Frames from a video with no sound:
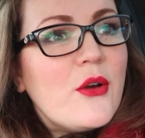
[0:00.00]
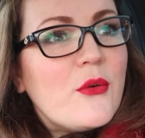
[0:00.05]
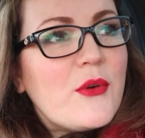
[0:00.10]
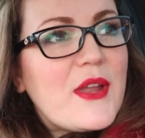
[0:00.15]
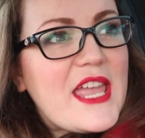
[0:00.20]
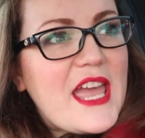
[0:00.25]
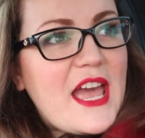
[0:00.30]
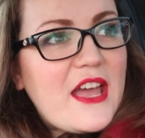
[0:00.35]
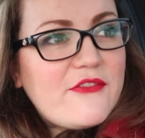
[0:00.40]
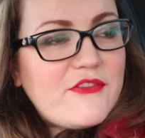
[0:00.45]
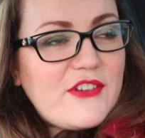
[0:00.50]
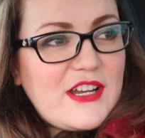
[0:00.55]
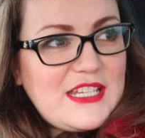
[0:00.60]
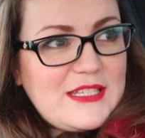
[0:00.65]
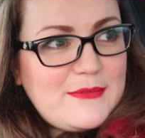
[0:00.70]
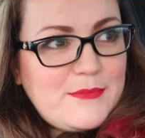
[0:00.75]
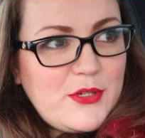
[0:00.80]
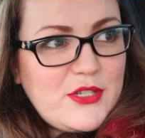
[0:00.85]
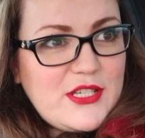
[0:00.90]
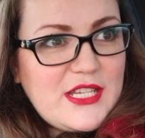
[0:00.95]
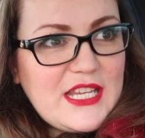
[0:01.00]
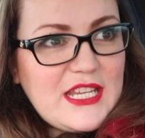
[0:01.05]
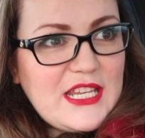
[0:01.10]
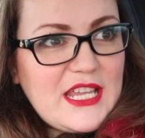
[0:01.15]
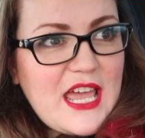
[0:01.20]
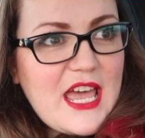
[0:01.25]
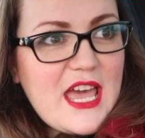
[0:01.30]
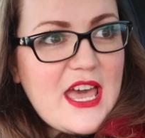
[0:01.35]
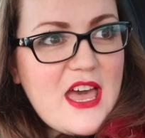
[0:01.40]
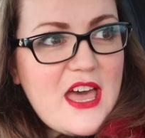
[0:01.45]
we have rice pudding,
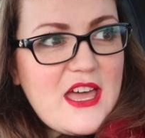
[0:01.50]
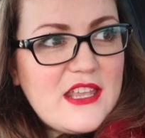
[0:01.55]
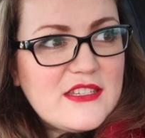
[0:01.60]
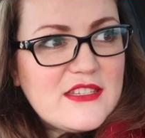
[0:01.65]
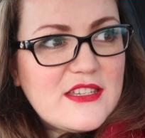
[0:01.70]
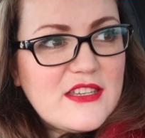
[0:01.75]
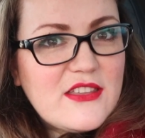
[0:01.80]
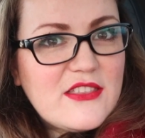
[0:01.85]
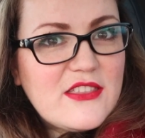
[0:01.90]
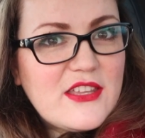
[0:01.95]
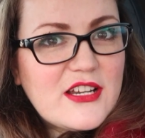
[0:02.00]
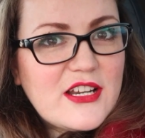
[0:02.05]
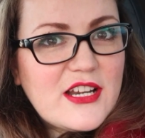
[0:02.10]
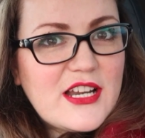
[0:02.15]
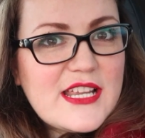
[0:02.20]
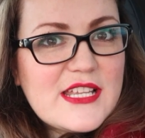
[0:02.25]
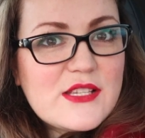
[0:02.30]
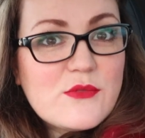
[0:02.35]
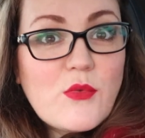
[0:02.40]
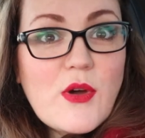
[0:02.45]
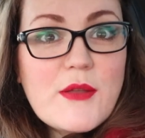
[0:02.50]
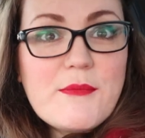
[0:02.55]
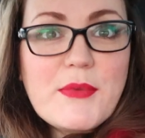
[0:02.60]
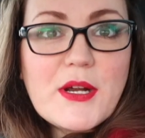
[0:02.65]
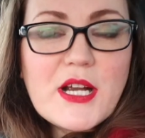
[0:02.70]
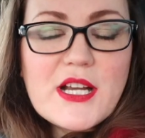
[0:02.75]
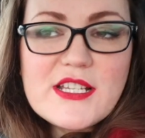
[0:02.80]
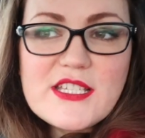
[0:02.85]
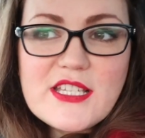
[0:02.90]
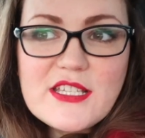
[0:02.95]
and there is one
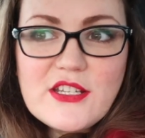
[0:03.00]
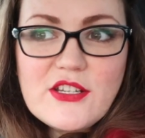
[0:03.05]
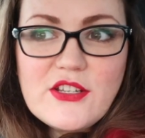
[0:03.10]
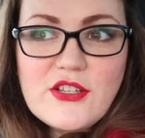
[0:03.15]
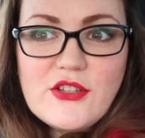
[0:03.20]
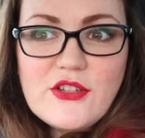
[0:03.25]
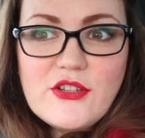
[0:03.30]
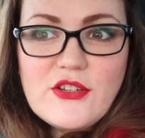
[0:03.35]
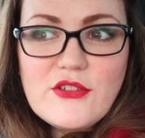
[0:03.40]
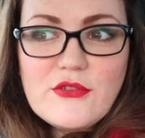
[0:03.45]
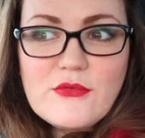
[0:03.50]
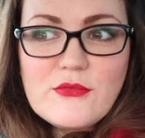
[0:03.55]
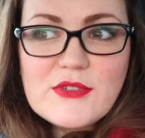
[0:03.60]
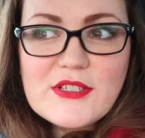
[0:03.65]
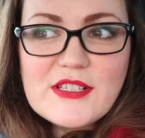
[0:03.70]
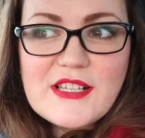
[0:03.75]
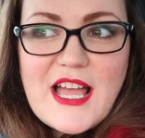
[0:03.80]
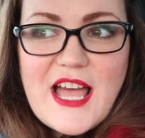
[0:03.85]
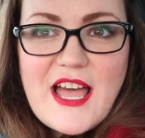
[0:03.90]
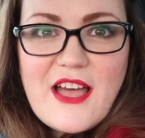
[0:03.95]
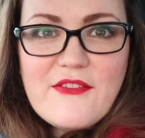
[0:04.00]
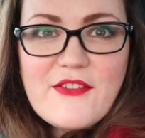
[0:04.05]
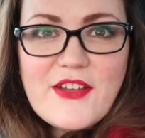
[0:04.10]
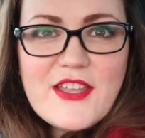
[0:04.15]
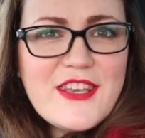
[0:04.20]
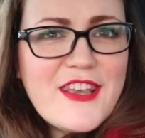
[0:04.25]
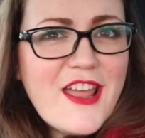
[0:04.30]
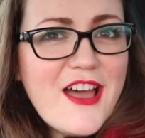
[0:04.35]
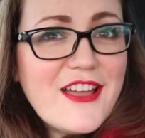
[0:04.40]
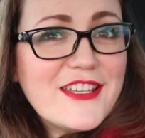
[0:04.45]
person who will have a
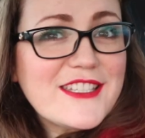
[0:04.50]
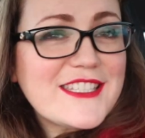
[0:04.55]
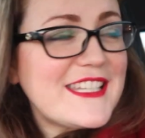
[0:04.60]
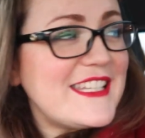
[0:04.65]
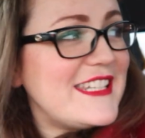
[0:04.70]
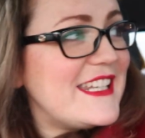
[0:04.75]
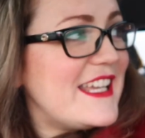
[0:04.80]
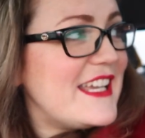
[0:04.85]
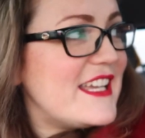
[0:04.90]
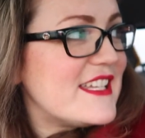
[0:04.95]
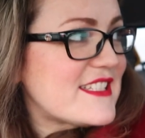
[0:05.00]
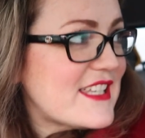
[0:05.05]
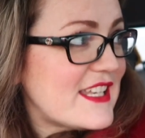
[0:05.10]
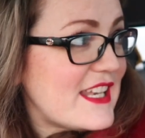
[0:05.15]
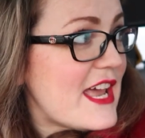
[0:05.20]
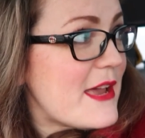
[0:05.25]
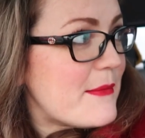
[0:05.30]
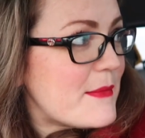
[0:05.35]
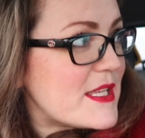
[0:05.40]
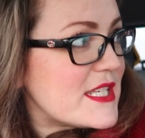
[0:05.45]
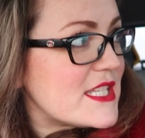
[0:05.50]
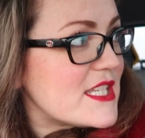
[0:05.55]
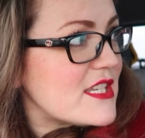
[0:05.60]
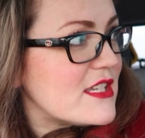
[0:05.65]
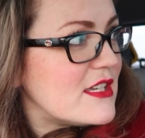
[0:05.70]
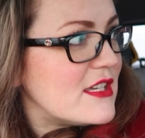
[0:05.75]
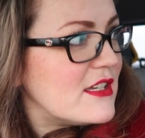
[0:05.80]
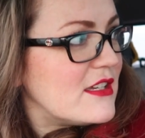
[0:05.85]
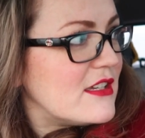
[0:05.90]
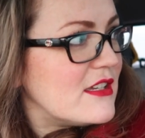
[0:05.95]
nut in it. Is it an almond?
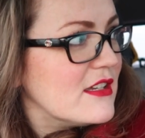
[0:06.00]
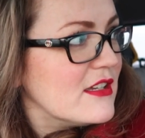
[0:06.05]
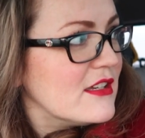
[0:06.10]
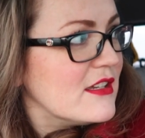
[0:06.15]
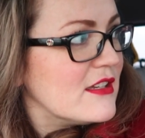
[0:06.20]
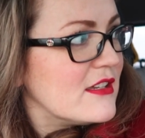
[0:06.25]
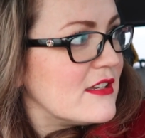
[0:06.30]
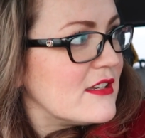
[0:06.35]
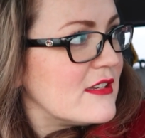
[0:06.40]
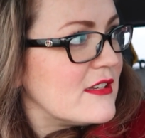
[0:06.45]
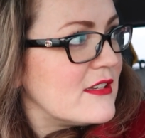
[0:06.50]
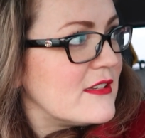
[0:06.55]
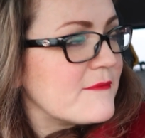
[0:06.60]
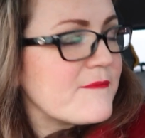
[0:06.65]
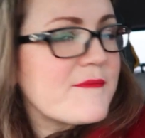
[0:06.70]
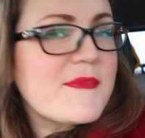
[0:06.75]
Almond.